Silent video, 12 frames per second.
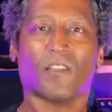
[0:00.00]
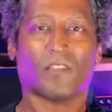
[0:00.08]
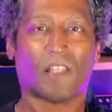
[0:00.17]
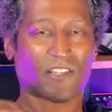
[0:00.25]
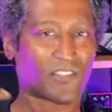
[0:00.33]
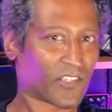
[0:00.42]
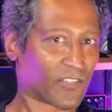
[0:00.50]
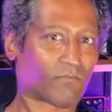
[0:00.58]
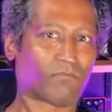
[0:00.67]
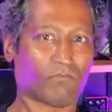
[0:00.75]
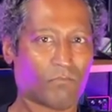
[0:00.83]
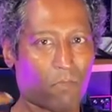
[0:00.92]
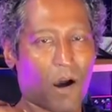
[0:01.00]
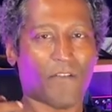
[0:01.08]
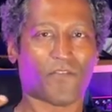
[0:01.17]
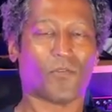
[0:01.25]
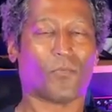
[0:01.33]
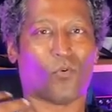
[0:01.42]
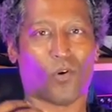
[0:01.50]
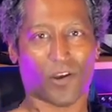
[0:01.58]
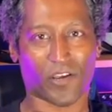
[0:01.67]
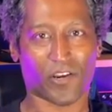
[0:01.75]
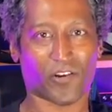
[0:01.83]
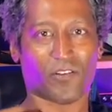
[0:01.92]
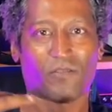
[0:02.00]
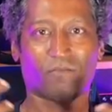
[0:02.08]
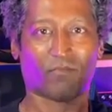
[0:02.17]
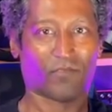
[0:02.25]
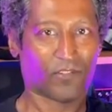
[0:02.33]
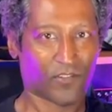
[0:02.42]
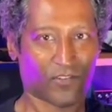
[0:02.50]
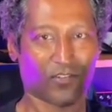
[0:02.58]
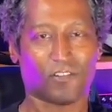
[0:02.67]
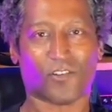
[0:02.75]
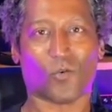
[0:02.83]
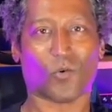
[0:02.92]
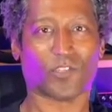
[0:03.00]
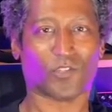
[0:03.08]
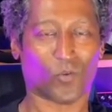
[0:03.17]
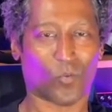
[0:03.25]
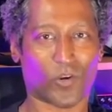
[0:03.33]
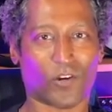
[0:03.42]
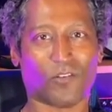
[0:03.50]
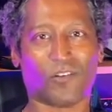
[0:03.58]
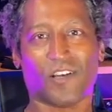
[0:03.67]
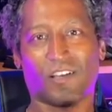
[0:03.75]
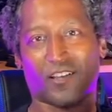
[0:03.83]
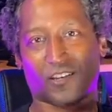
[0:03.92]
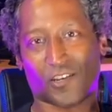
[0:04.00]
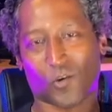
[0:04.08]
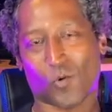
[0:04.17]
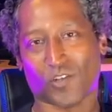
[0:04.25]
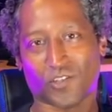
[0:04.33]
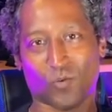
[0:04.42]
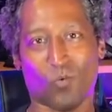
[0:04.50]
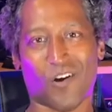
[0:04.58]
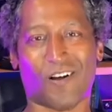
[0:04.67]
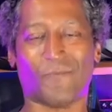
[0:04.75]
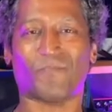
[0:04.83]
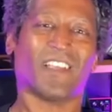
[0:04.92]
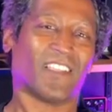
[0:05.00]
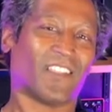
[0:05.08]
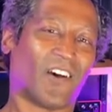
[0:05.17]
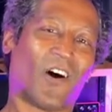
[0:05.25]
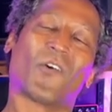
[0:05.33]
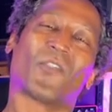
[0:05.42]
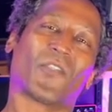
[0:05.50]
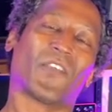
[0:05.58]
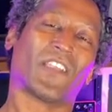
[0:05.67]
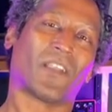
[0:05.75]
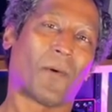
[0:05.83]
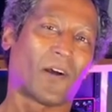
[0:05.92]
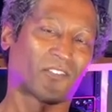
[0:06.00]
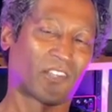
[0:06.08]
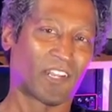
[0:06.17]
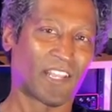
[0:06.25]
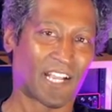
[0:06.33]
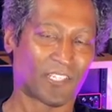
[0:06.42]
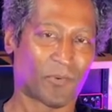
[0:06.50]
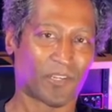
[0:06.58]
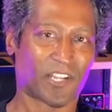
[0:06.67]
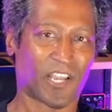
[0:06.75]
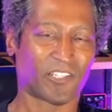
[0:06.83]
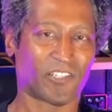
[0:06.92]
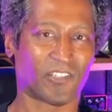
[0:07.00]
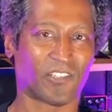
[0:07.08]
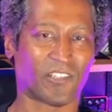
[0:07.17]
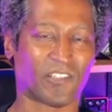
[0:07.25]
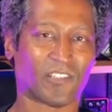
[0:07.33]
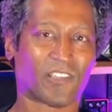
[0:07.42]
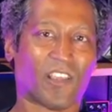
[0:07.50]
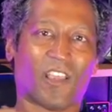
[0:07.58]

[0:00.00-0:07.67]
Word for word: That's just my viewpoint here. Do what you will, do what you want. The other thing about setting expectations is